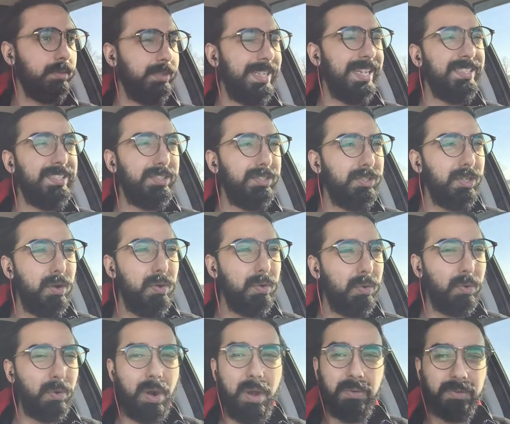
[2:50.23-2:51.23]
That's so
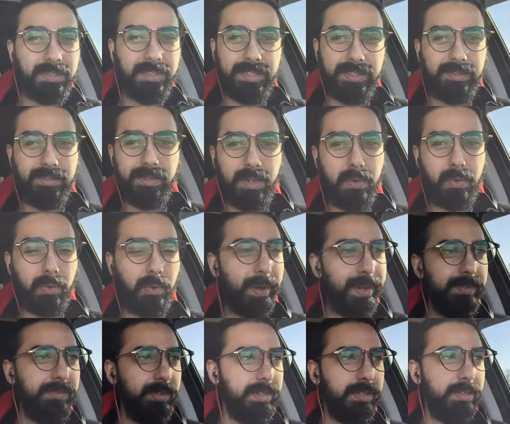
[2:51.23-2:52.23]
gross and so
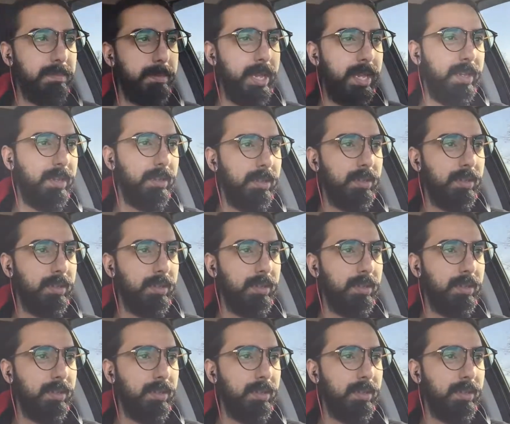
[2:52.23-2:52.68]
crazy to me.